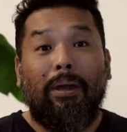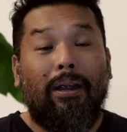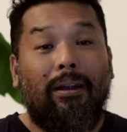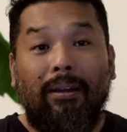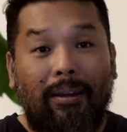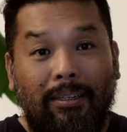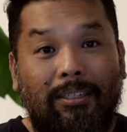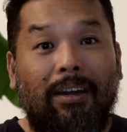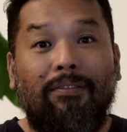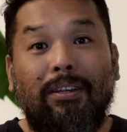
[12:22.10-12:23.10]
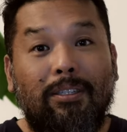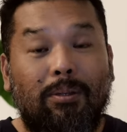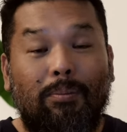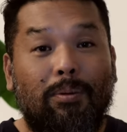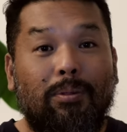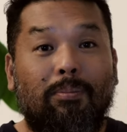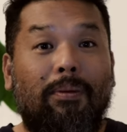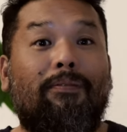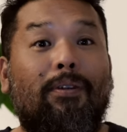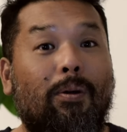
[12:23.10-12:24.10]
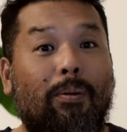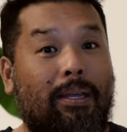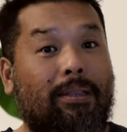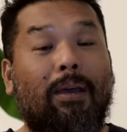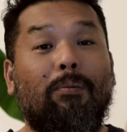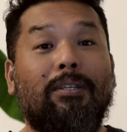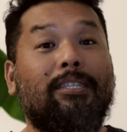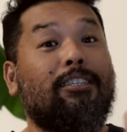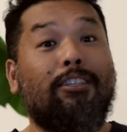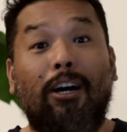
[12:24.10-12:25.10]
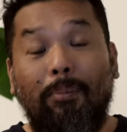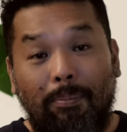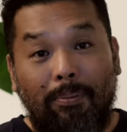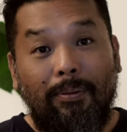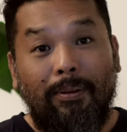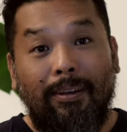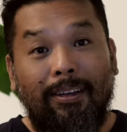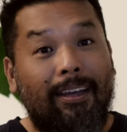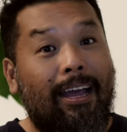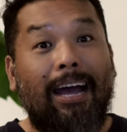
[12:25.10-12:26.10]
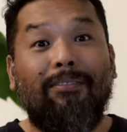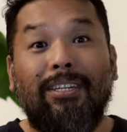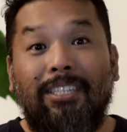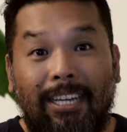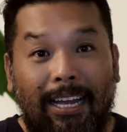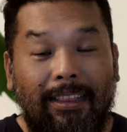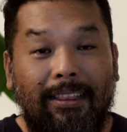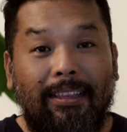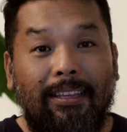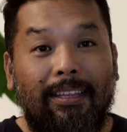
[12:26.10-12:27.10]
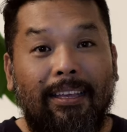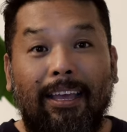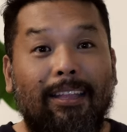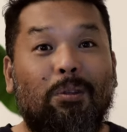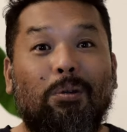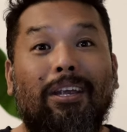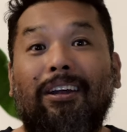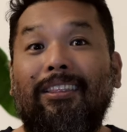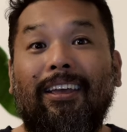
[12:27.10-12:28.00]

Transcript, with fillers: where traffic's supposed to be flowing. They will stop, have a chat and do their